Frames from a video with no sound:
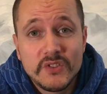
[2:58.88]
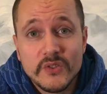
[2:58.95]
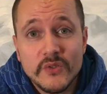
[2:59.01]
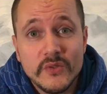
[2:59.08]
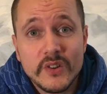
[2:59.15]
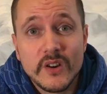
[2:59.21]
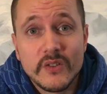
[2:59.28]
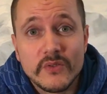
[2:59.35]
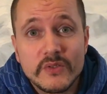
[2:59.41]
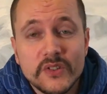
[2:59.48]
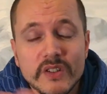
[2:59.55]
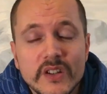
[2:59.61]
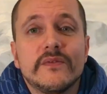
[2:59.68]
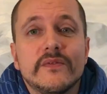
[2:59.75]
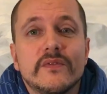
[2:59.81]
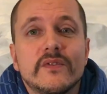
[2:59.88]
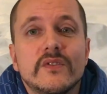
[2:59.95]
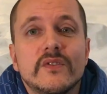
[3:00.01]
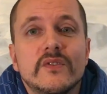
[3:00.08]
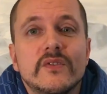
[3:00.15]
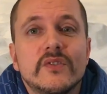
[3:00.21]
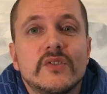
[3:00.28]
Who knows?
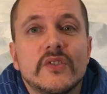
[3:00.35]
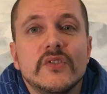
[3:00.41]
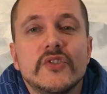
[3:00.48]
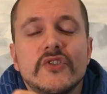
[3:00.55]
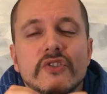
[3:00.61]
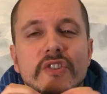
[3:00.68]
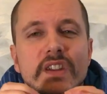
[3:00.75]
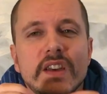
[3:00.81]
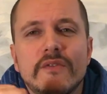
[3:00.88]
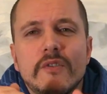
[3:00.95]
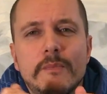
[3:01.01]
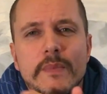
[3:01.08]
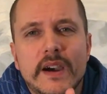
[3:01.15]
So you should never